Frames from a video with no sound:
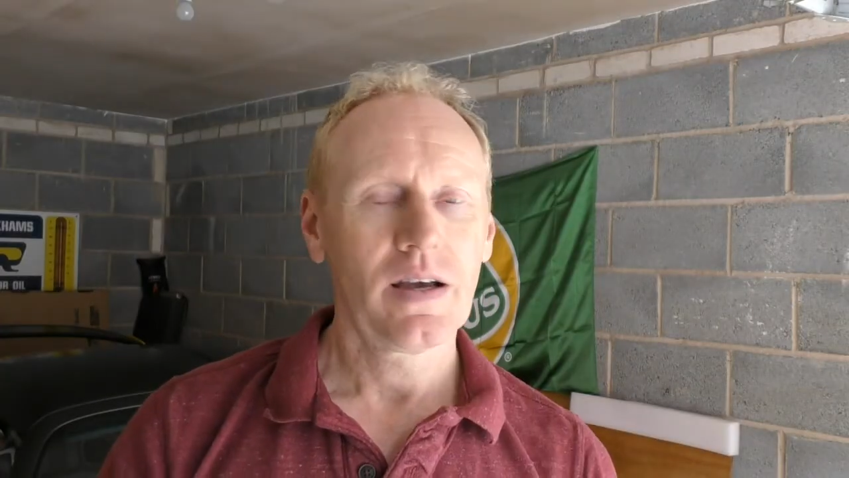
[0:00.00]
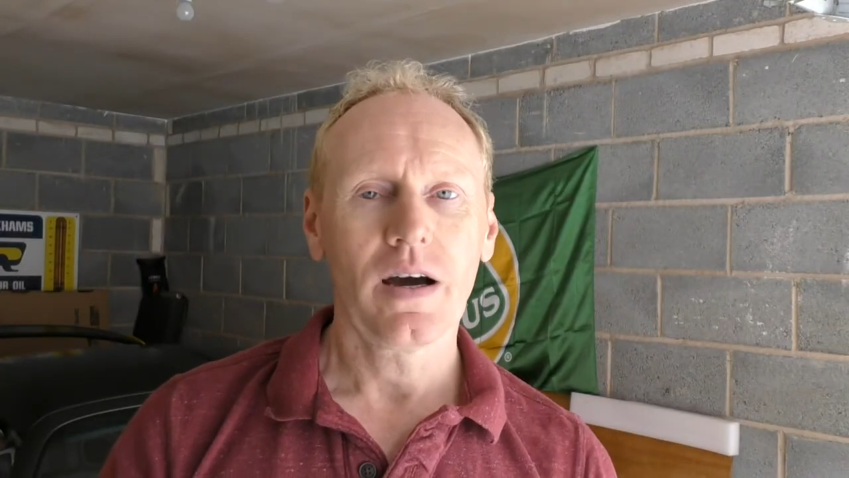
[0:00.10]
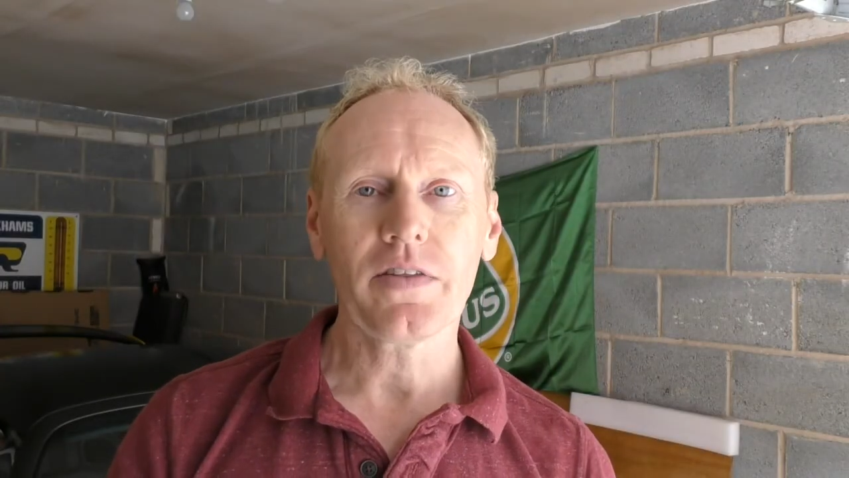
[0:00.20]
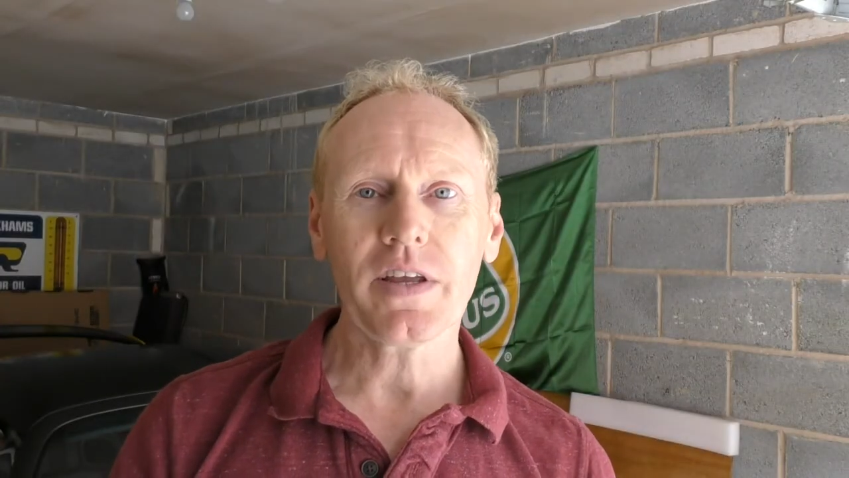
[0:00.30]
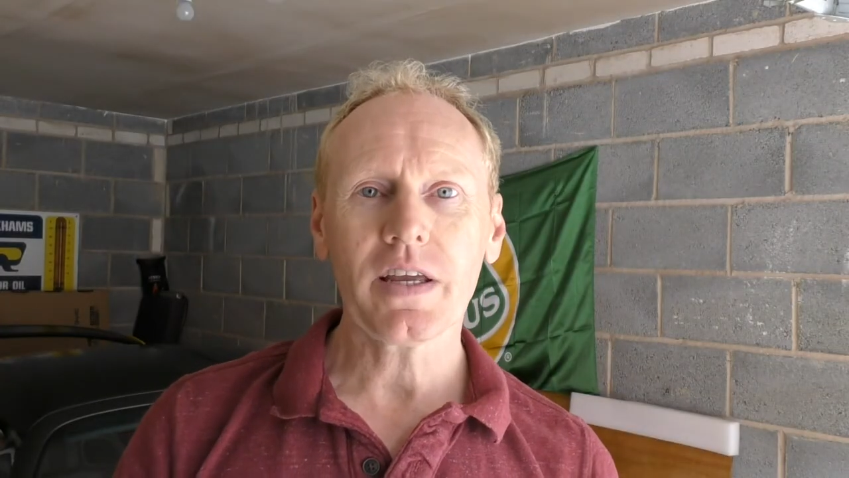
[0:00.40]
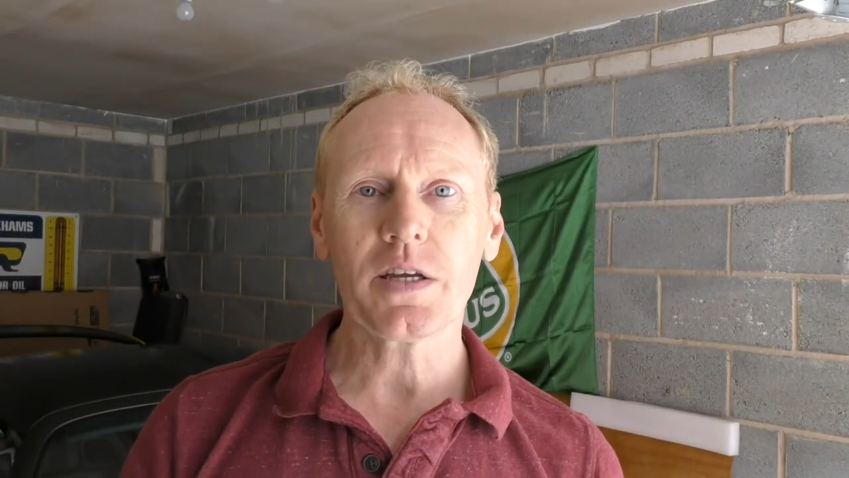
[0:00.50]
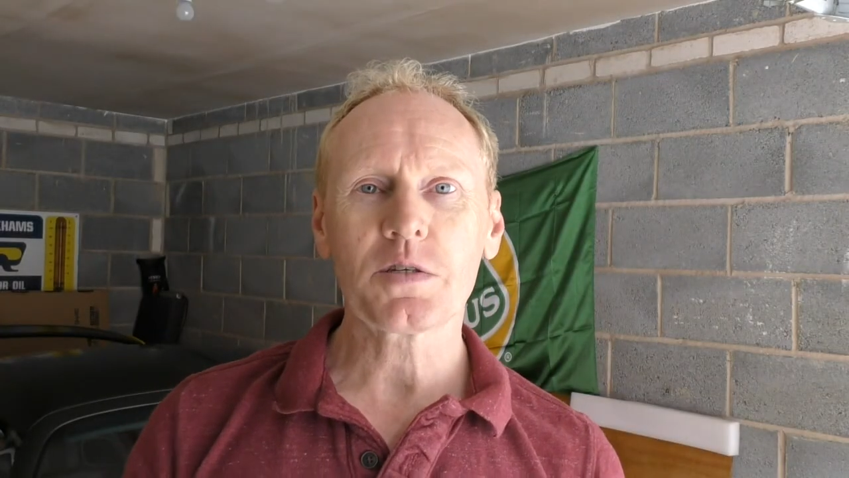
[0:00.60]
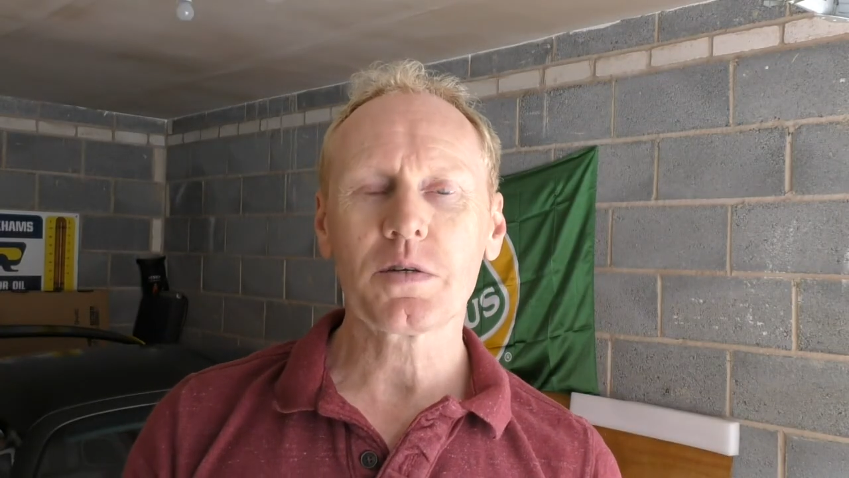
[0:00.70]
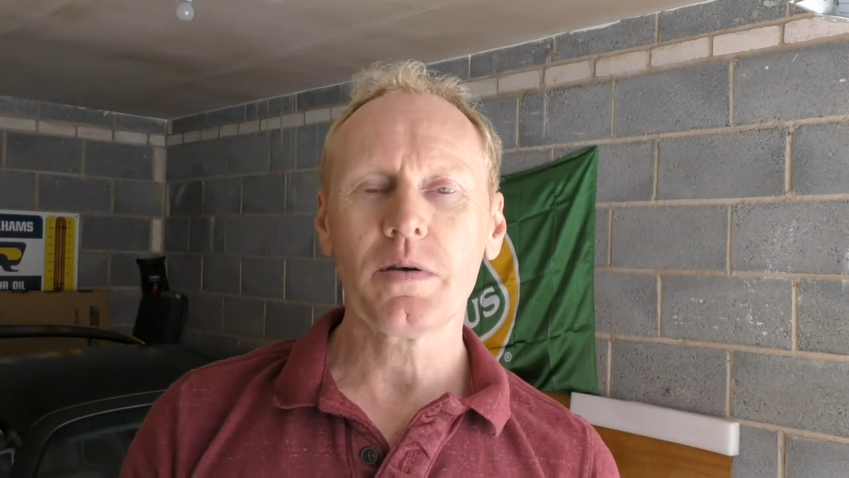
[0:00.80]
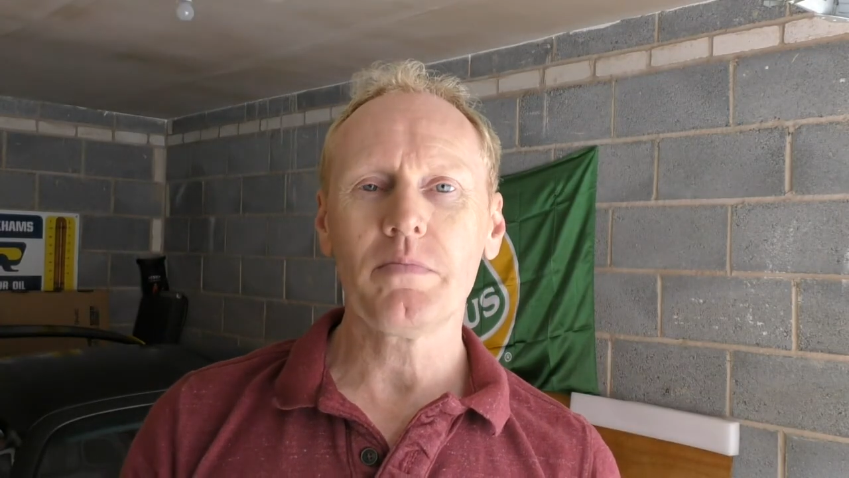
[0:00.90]
I think
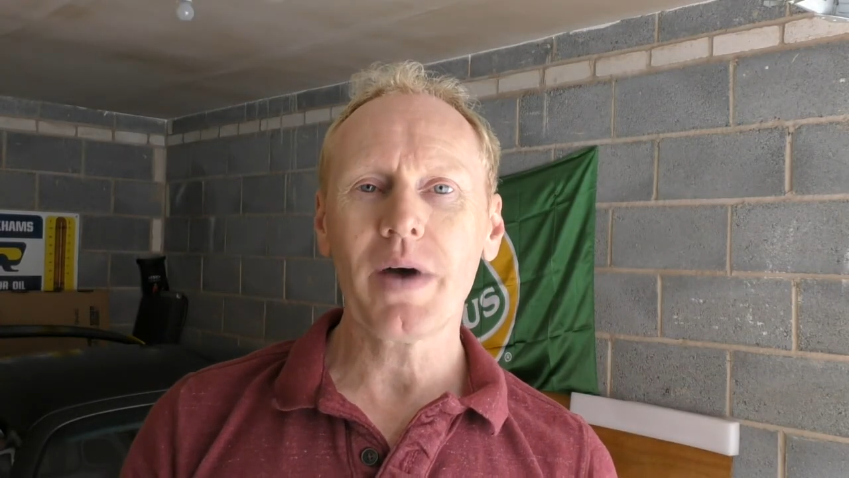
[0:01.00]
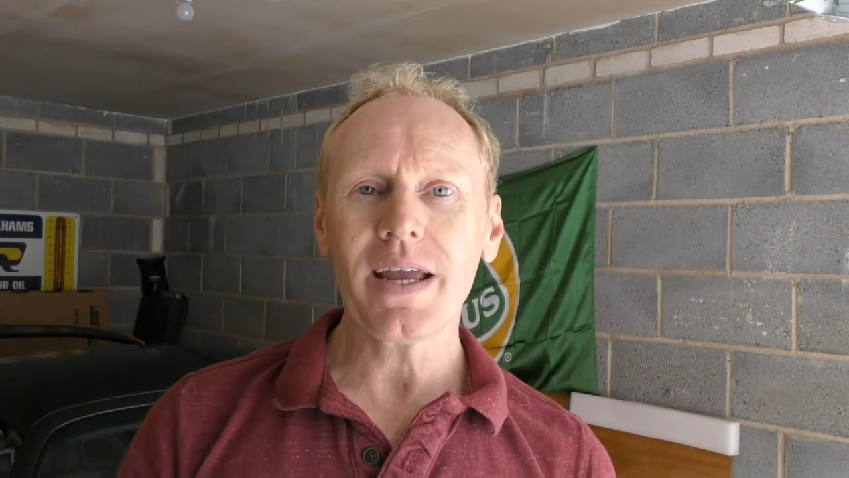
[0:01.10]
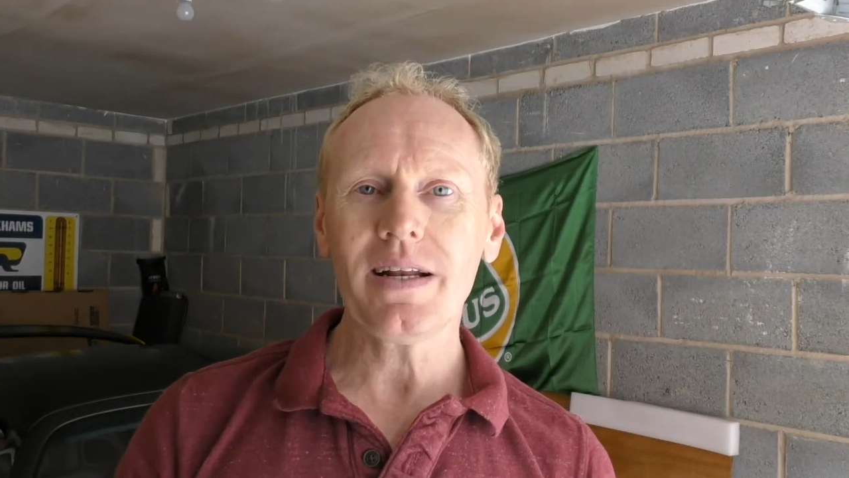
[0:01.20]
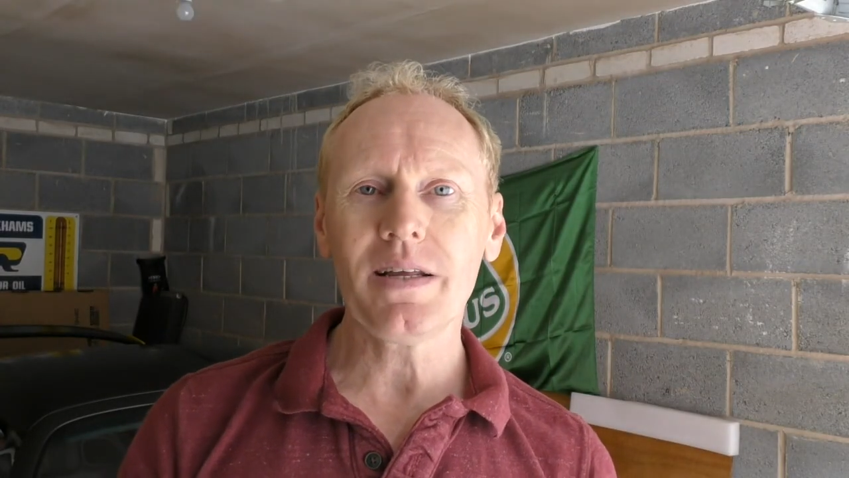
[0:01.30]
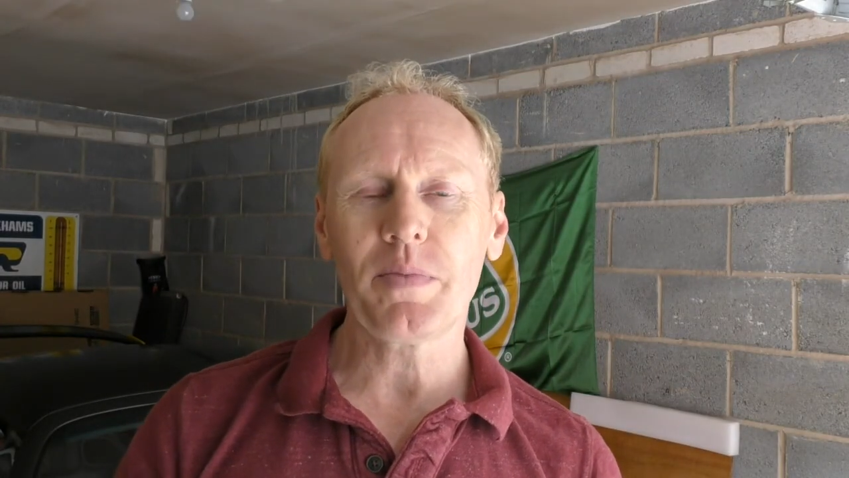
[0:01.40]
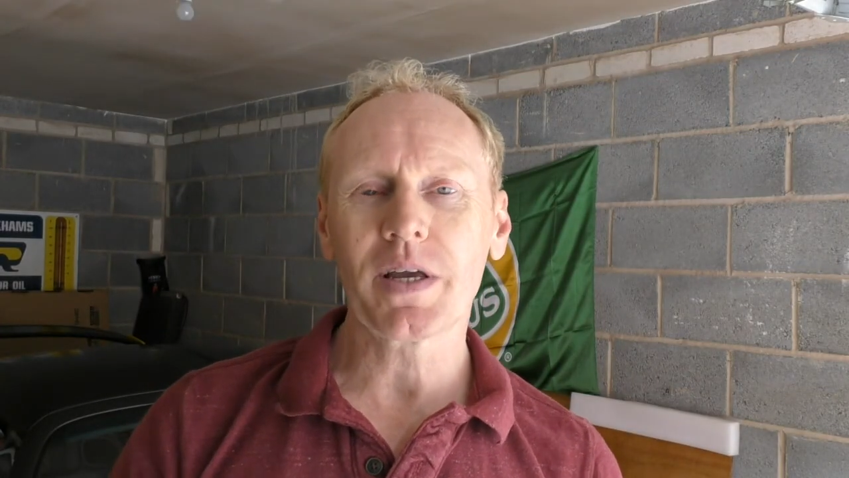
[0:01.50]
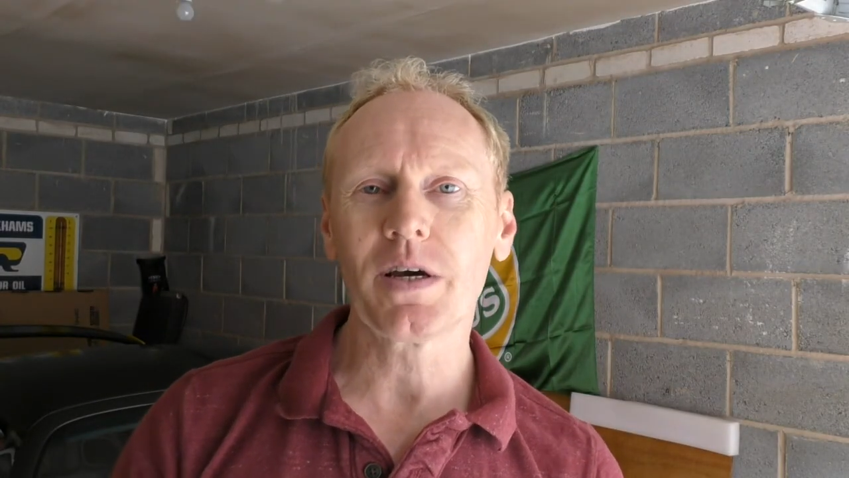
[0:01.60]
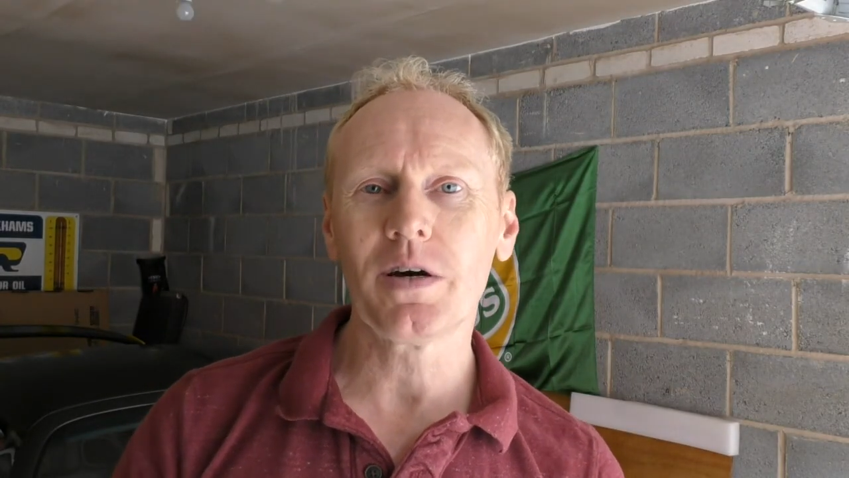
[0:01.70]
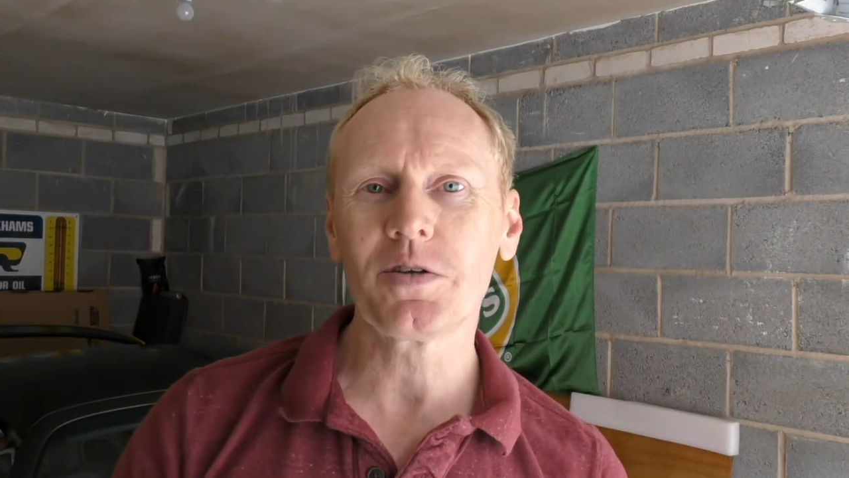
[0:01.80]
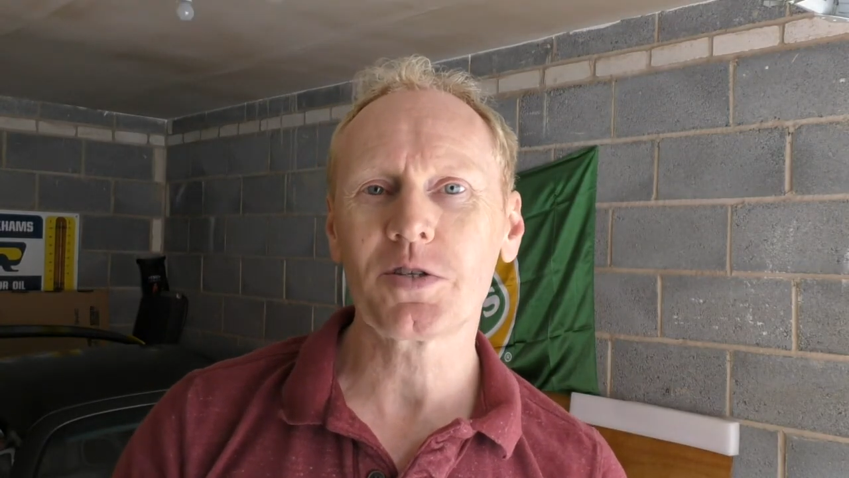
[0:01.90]
it's mainly
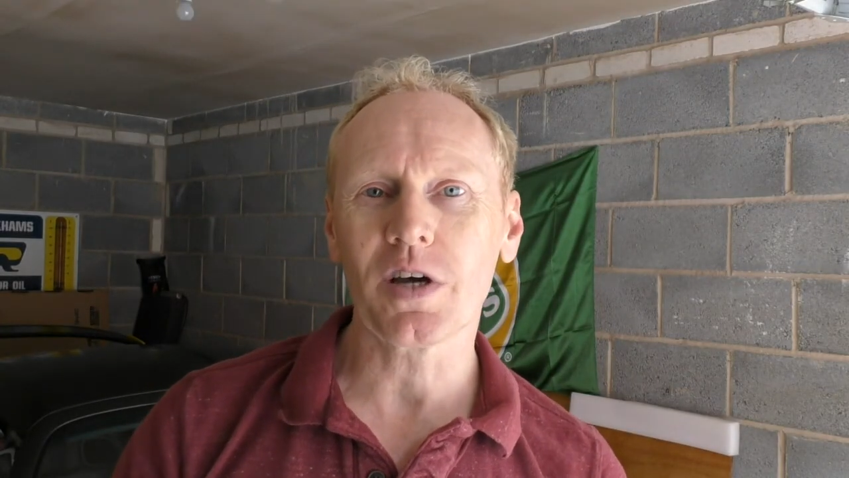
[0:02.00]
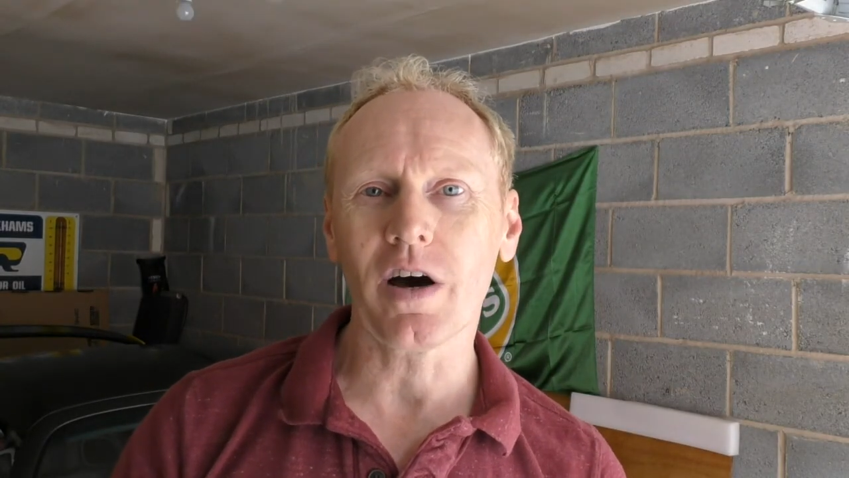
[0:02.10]
because